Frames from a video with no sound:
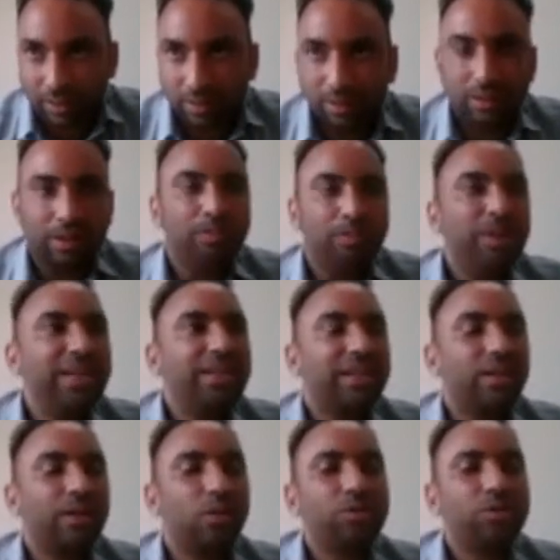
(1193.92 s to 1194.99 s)
complete
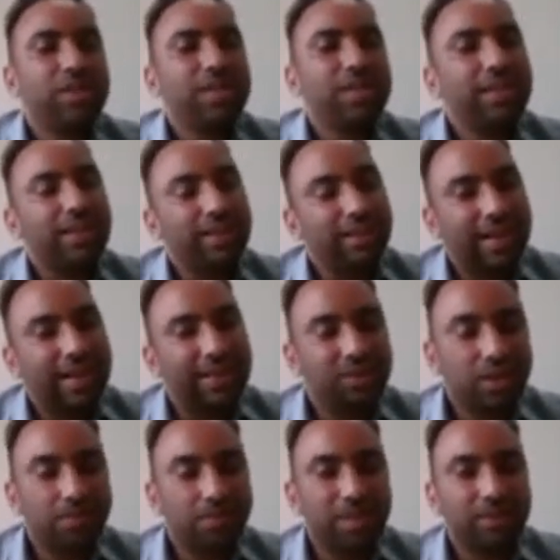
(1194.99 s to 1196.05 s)
technology, traditional
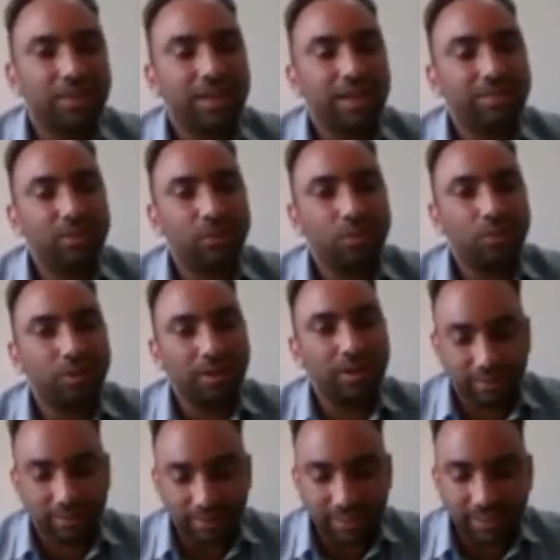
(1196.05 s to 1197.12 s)
method I have told,
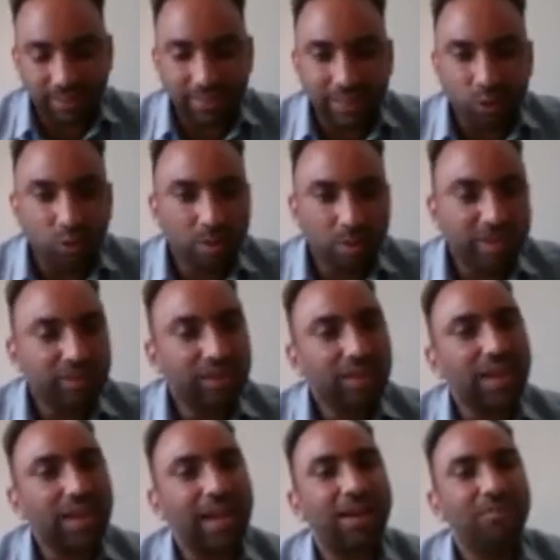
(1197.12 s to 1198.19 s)
then the indoor method I
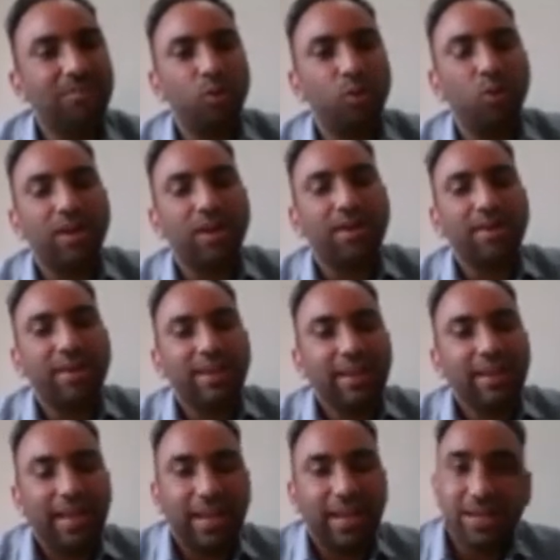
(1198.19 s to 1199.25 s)
have told.
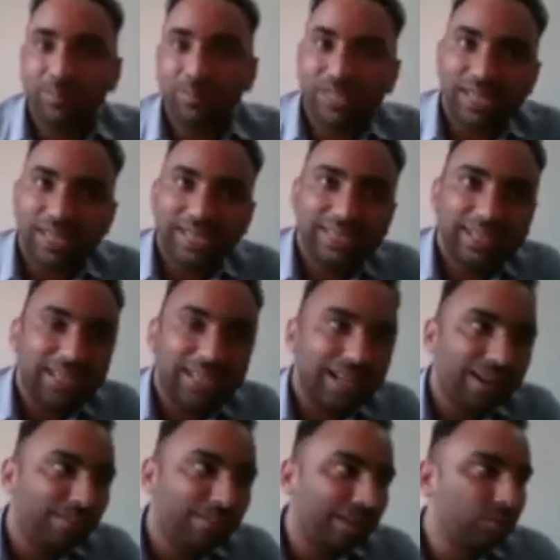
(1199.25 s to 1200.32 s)
And beside that, I have
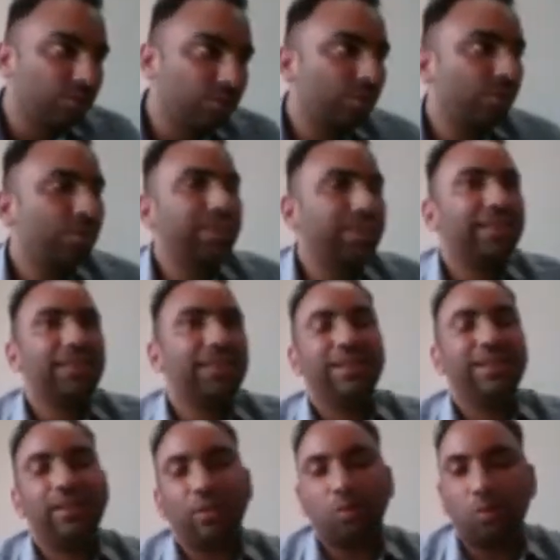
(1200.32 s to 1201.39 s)
also told that it
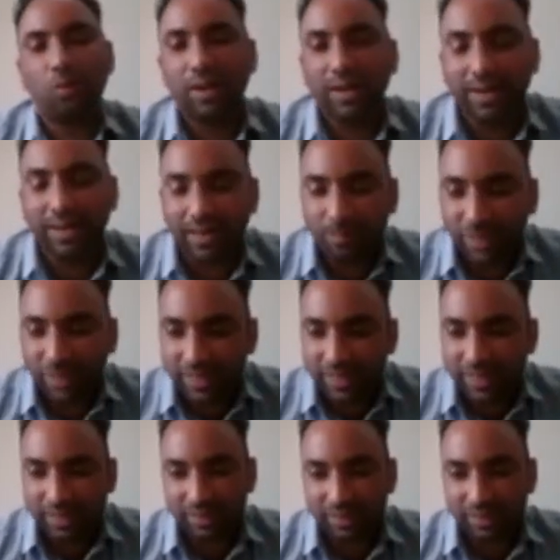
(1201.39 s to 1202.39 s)
require immediate